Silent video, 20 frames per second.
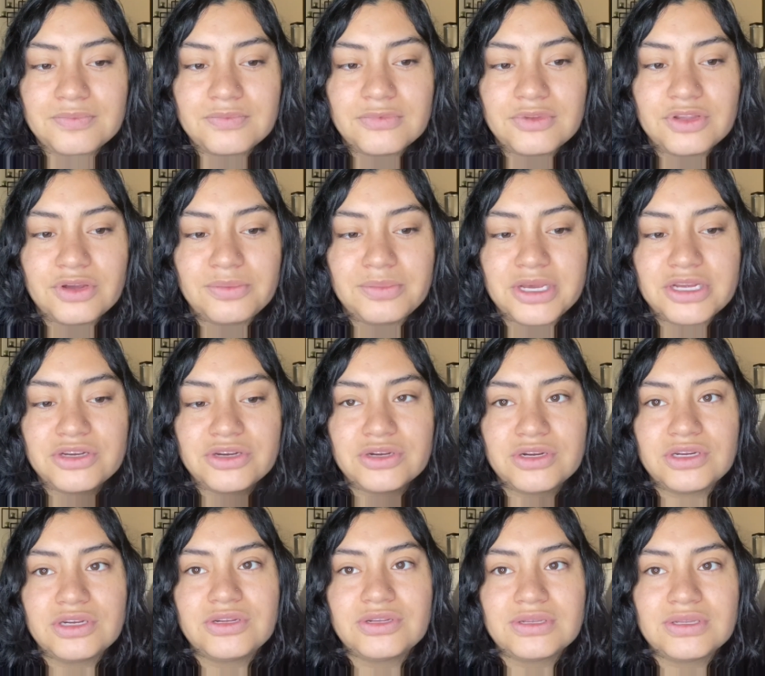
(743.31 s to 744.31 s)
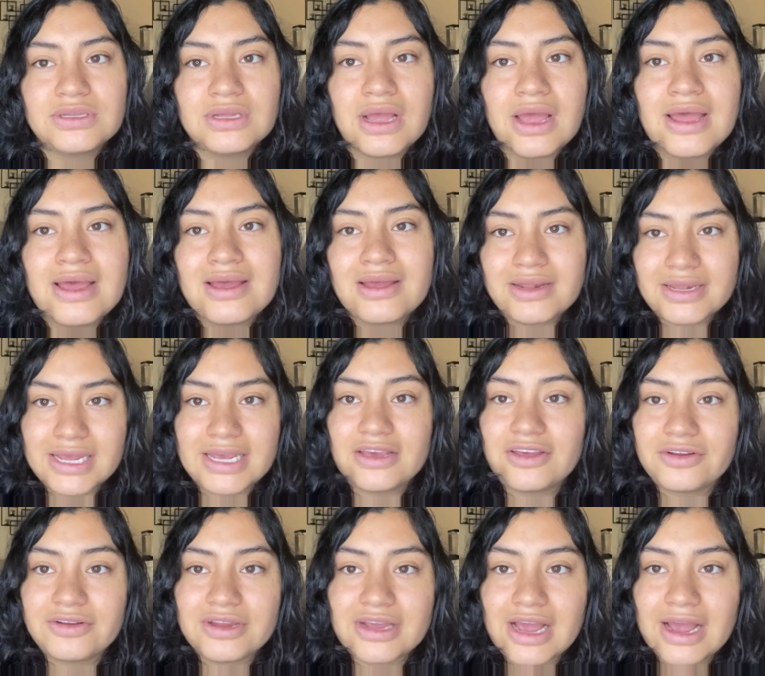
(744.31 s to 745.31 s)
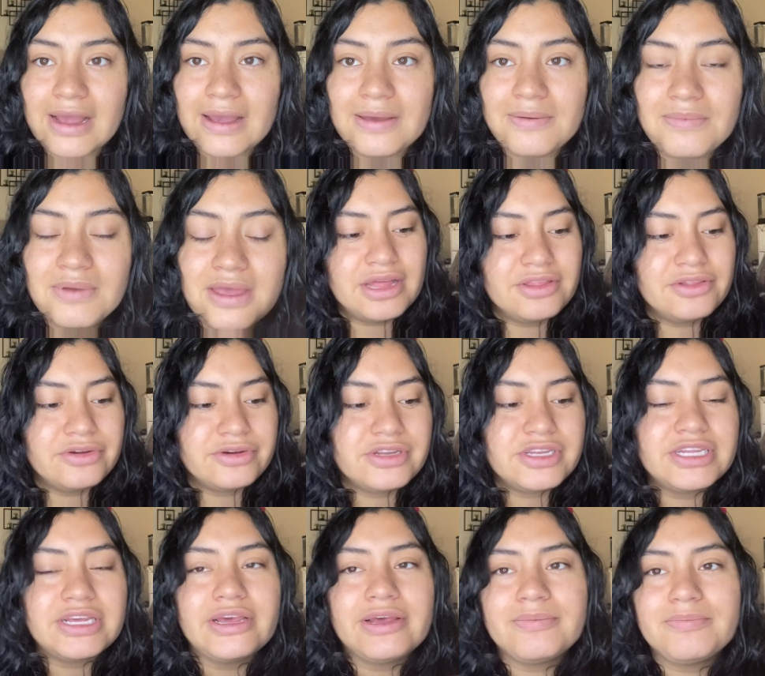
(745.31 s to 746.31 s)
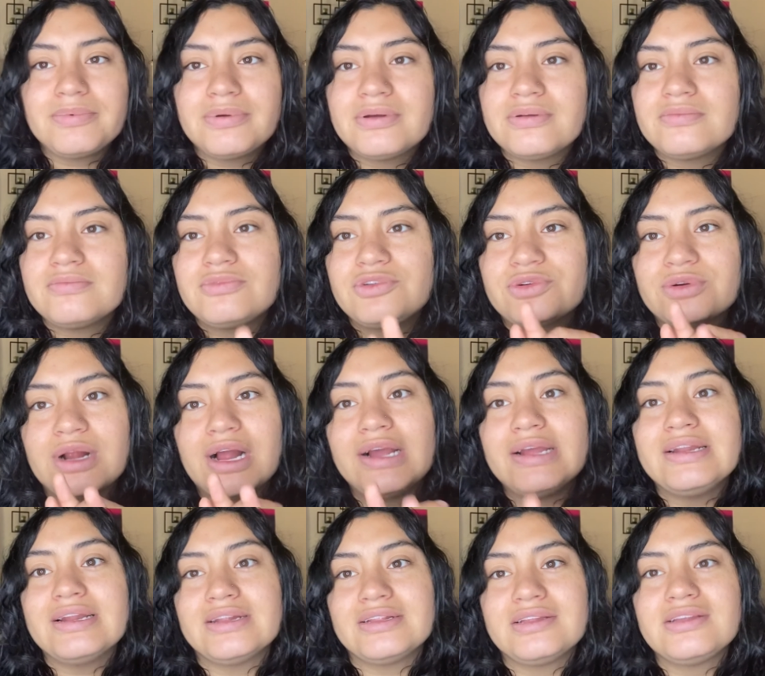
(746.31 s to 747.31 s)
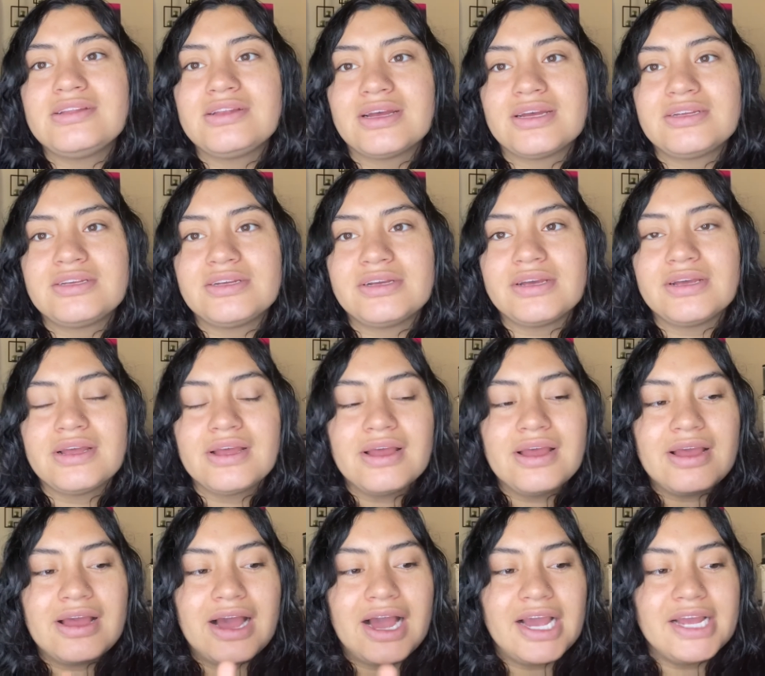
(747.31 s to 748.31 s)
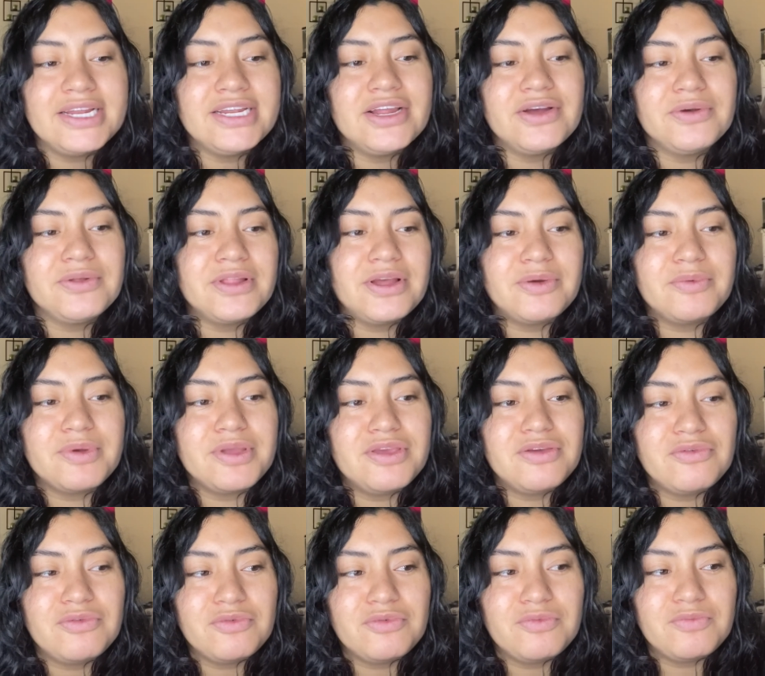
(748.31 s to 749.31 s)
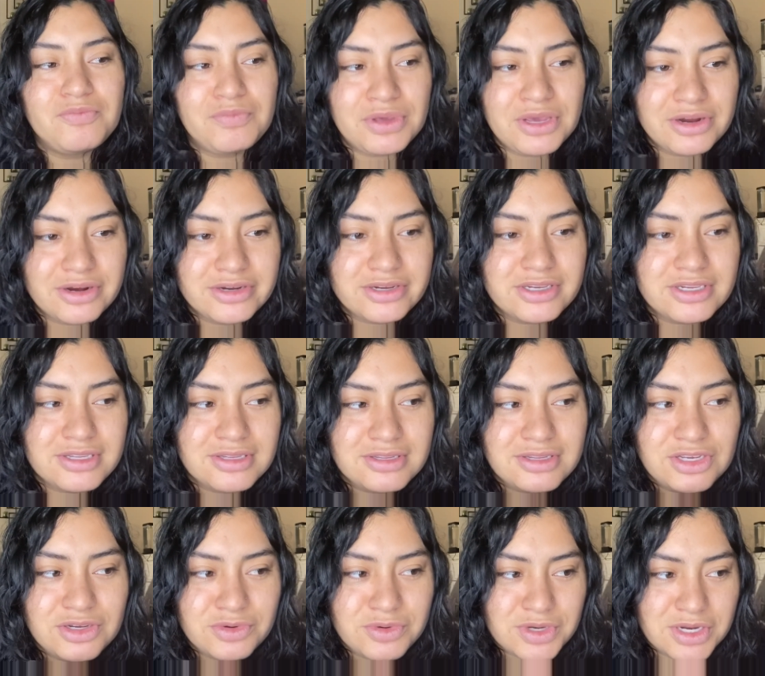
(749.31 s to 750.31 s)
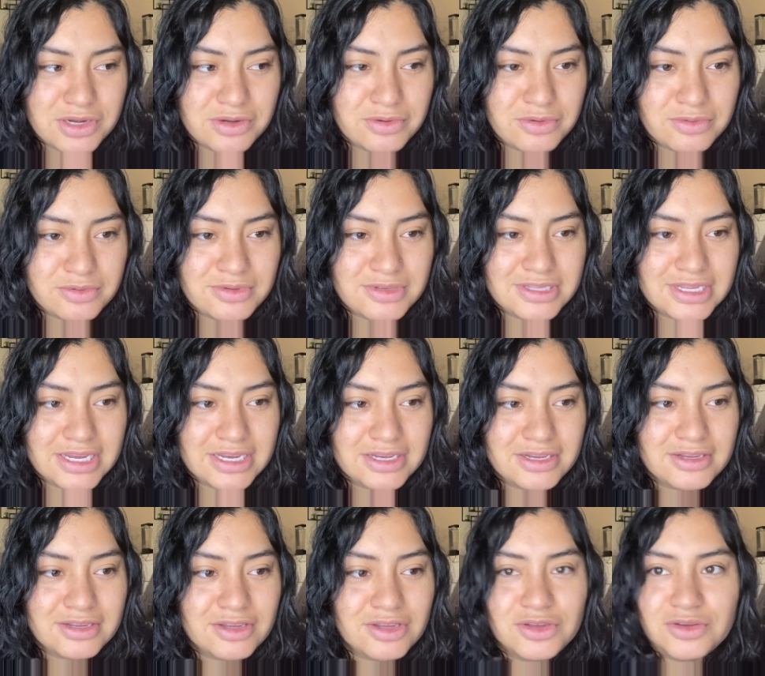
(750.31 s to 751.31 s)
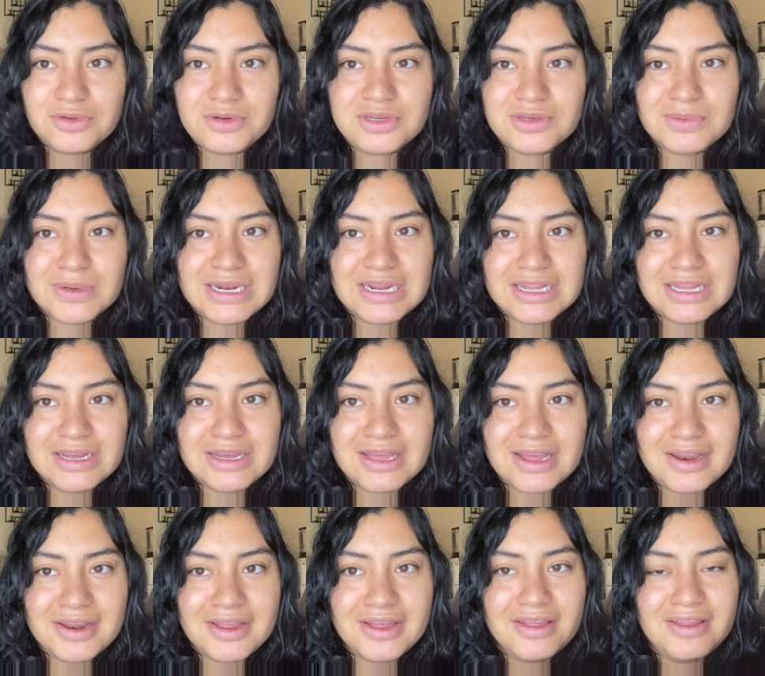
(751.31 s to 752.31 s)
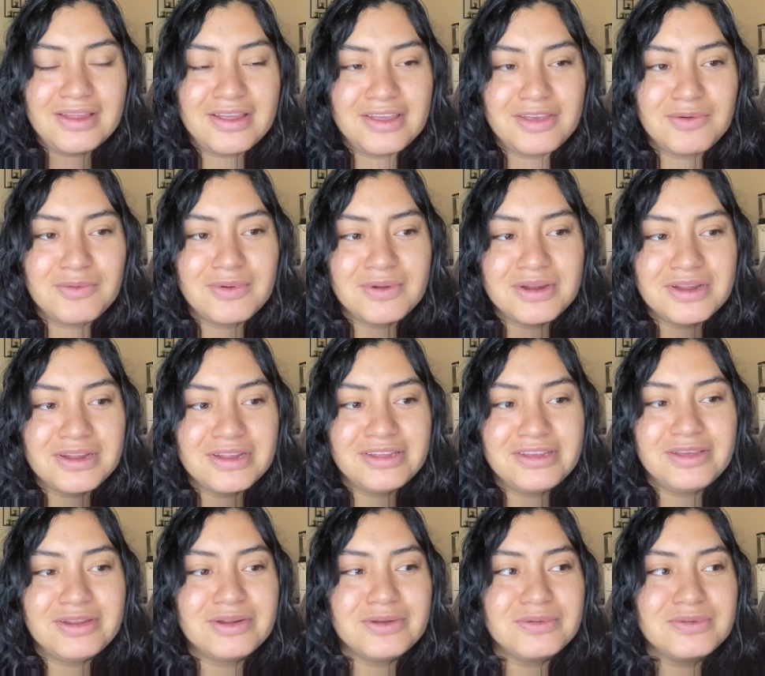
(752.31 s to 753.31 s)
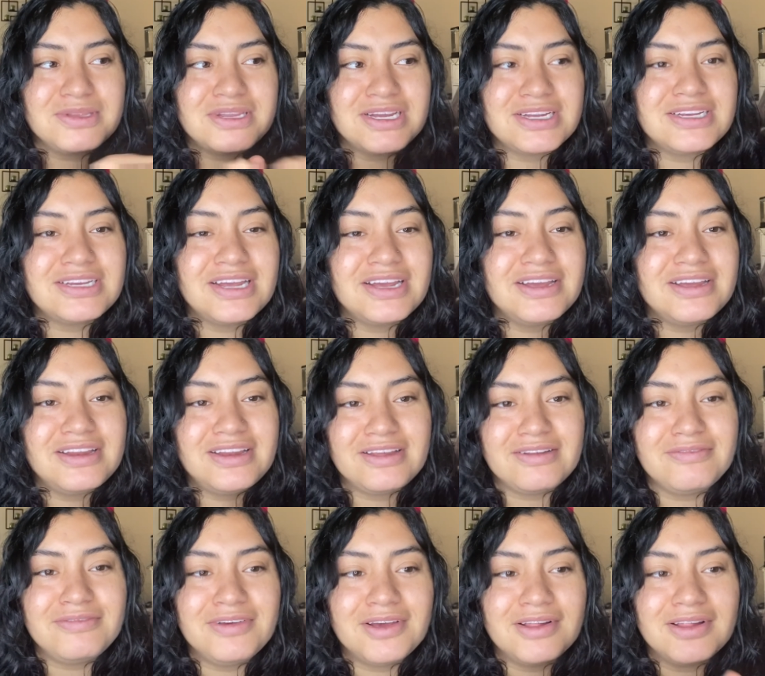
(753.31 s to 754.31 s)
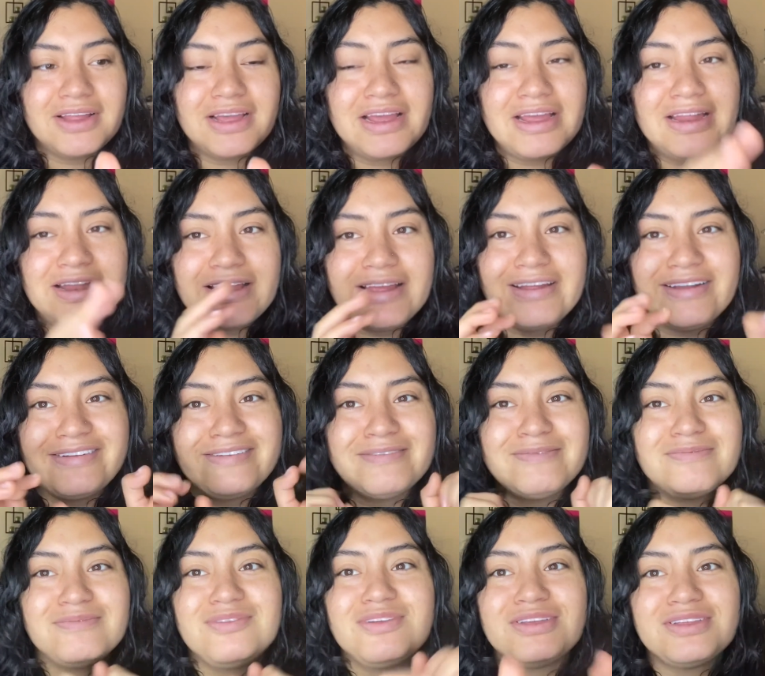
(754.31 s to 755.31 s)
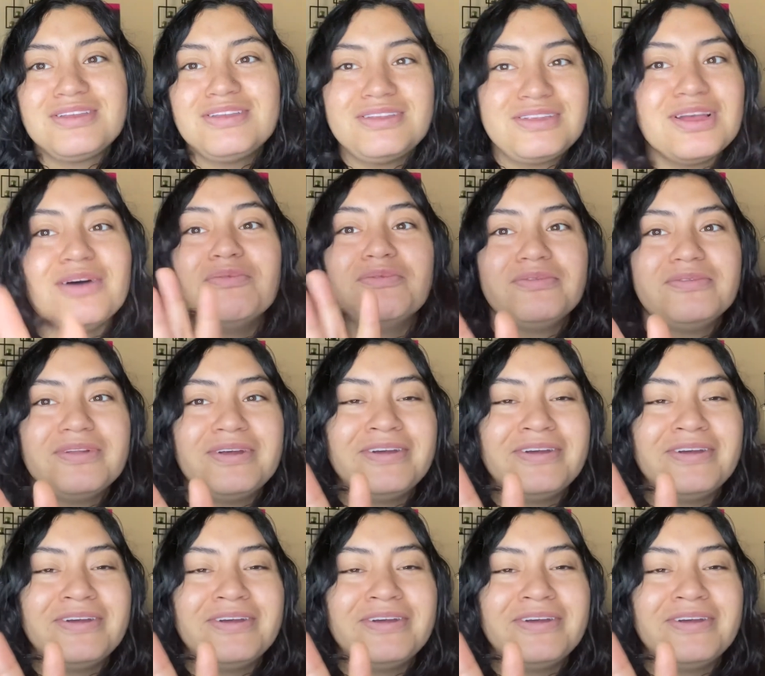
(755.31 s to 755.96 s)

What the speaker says: So make sure you just take your time. Another tip, try not to touch it. I know that when you pierce your nose, like, you just want to look at it and you want to, you know, touch it and feel it, and just don't.